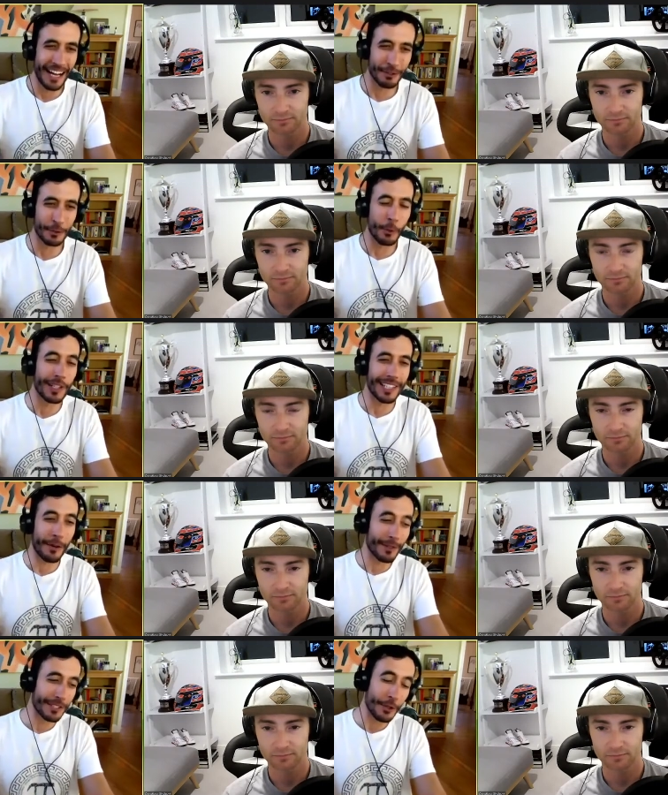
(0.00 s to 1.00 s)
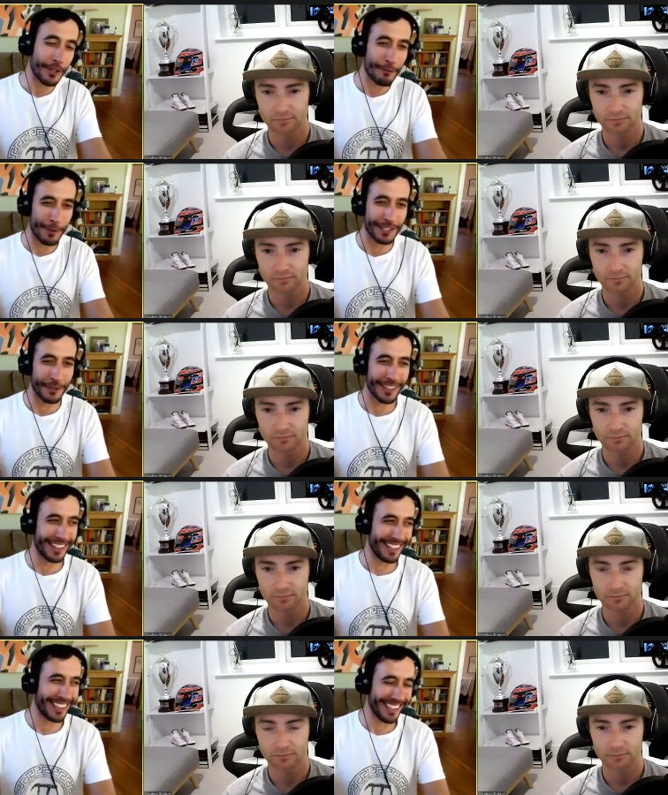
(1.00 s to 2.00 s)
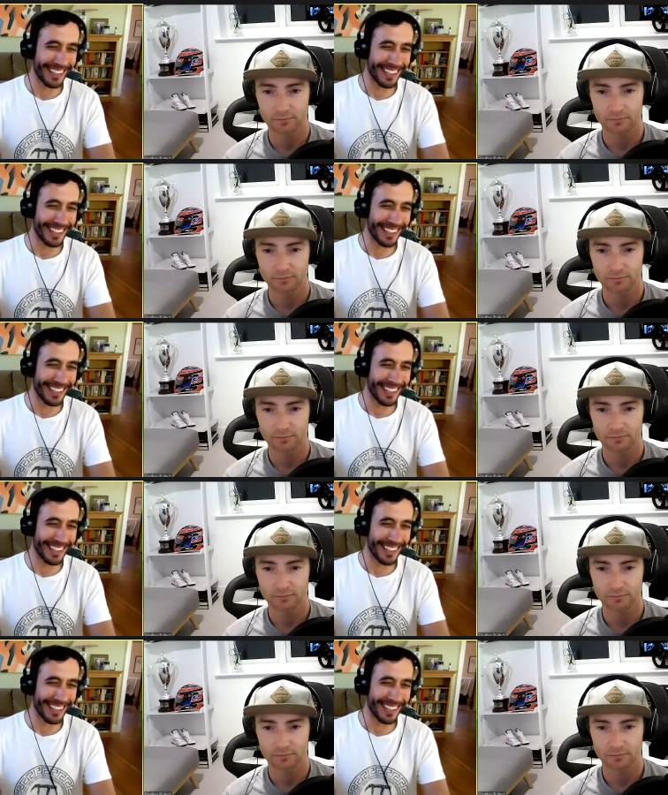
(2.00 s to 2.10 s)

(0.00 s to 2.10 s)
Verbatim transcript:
Speaker 1: was wish I was looking forward to hearing